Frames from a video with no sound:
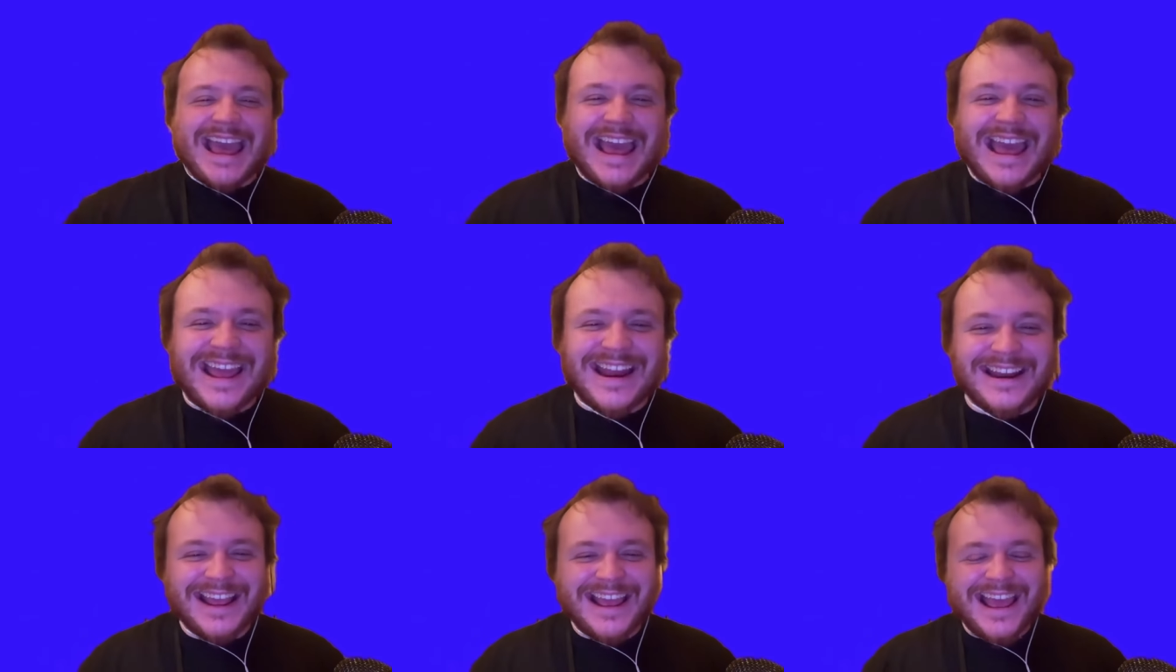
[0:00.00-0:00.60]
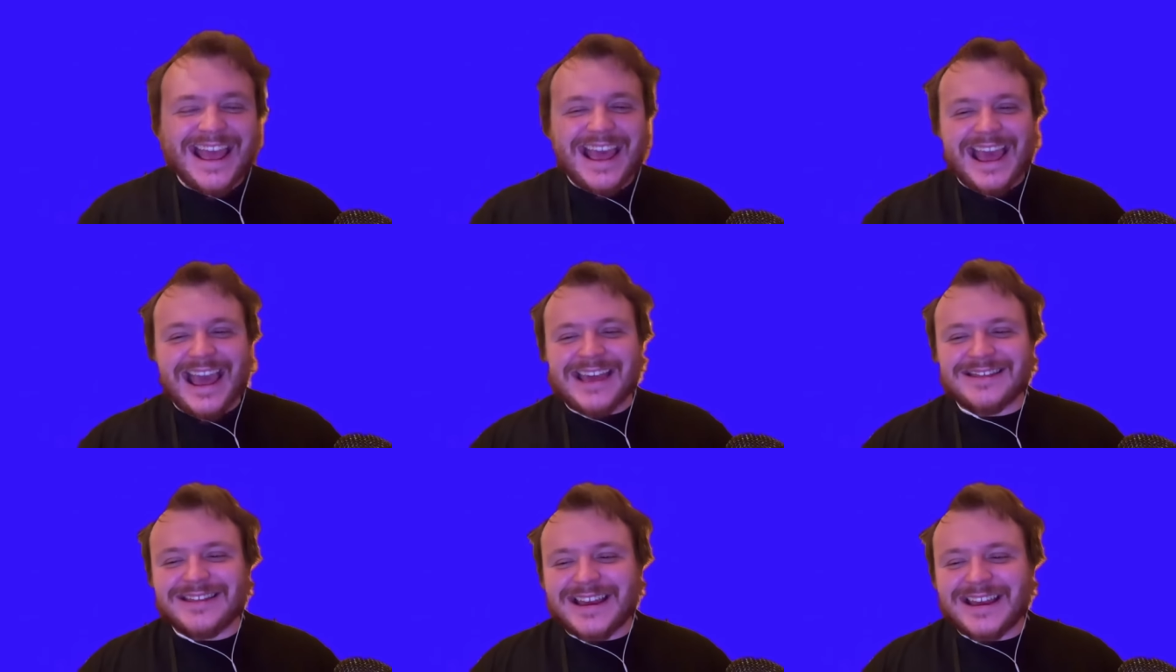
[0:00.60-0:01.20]
and
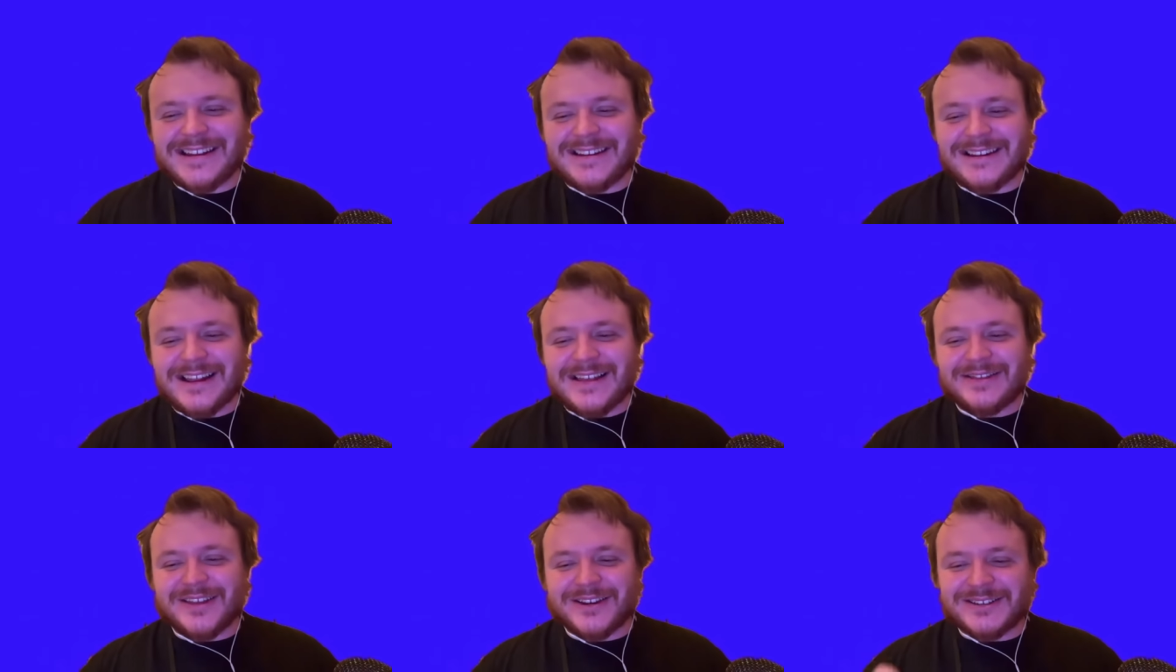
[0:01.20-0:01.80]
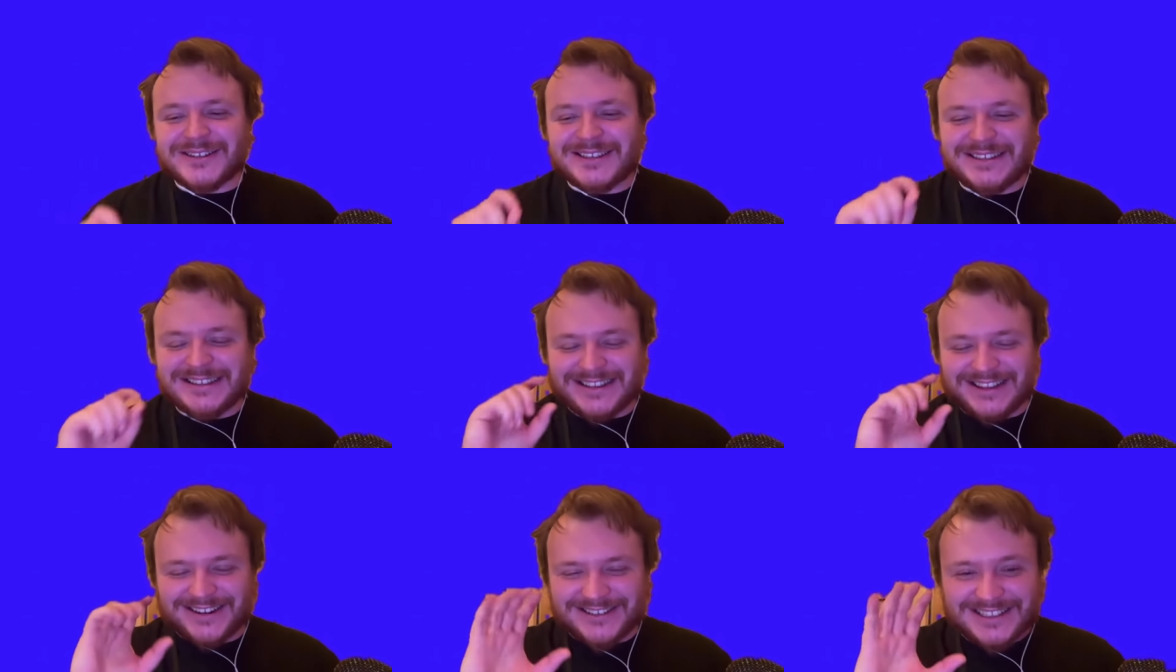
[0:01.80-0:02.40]
then there's
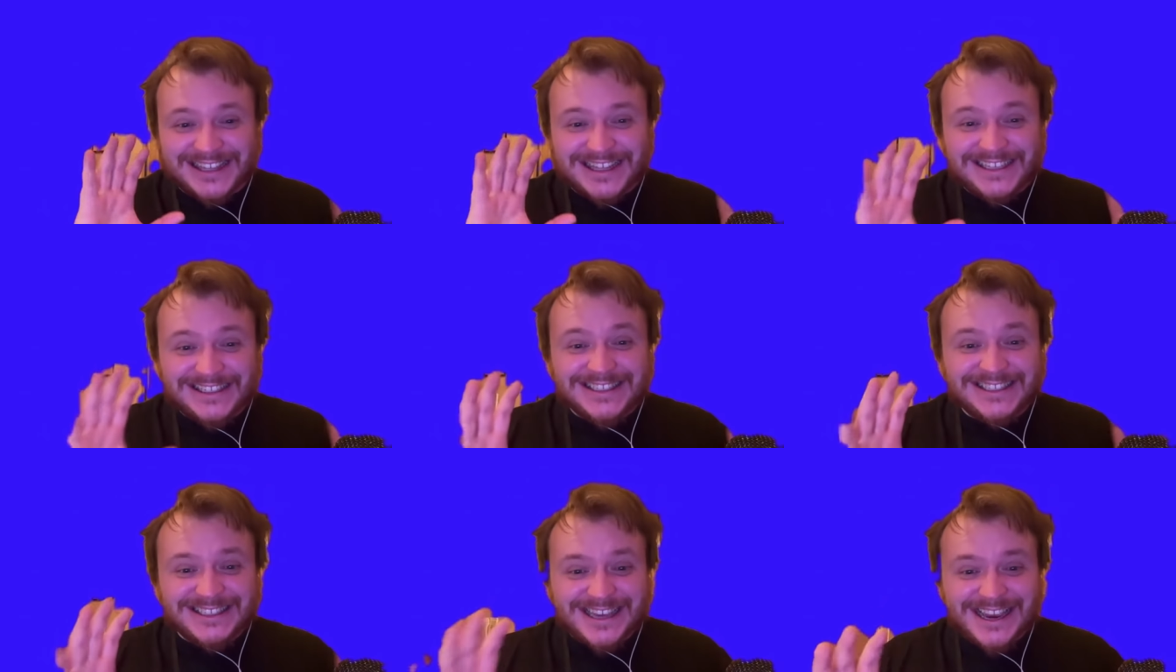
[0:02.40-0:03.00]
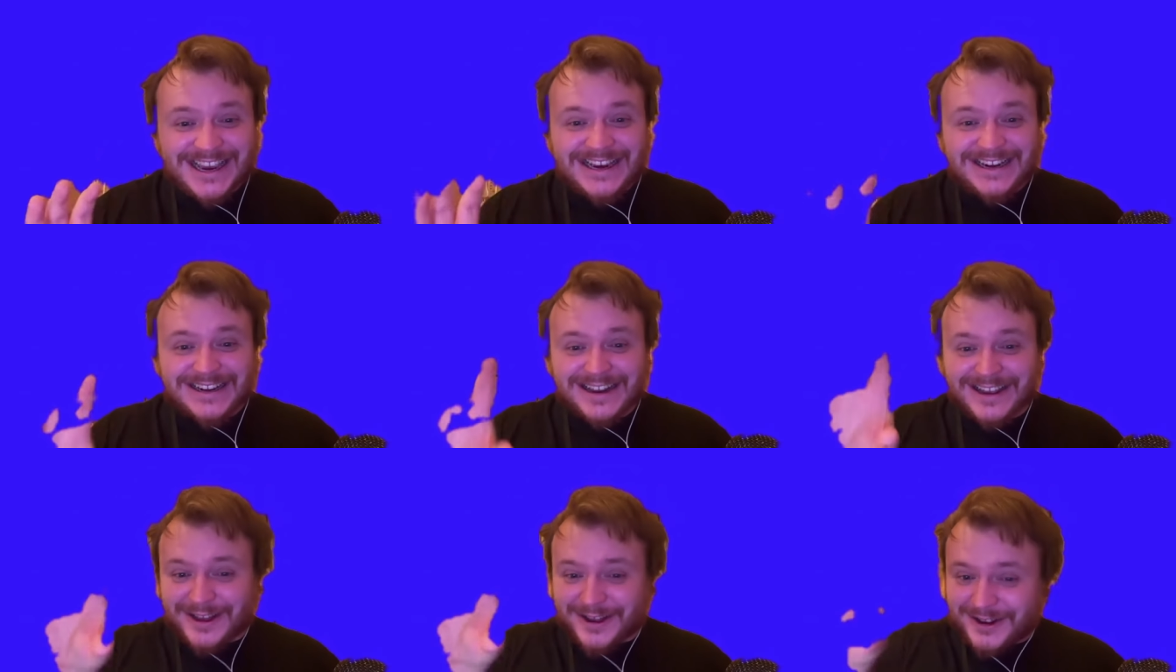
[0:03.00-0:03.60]
this
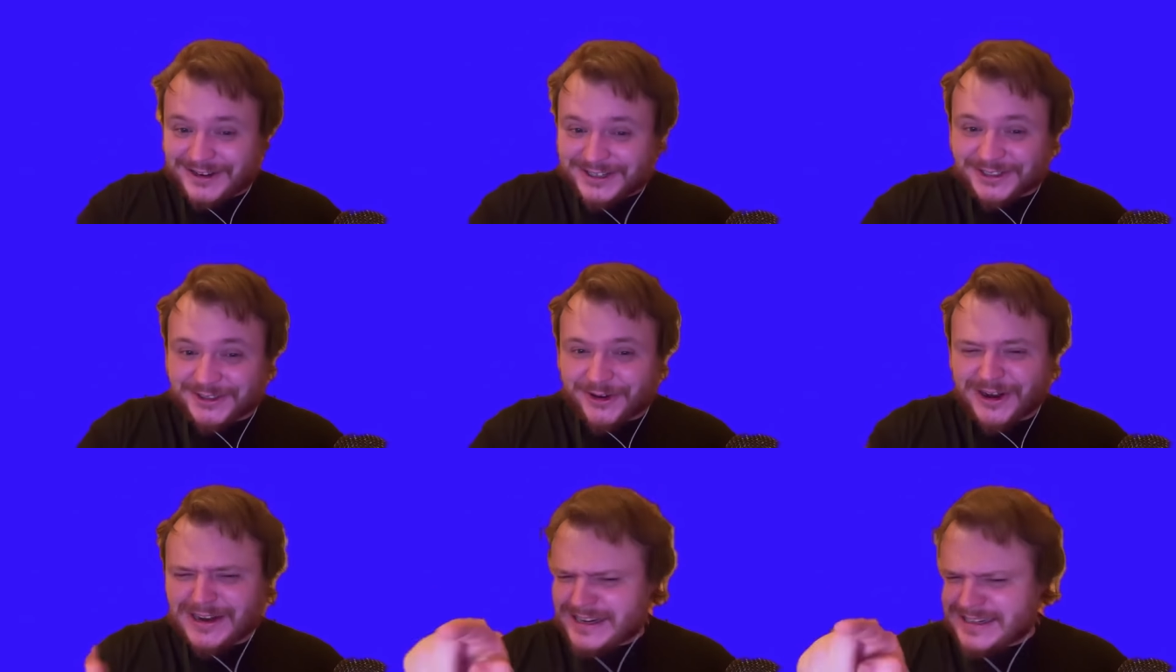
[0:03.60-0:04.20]
scene on a screen,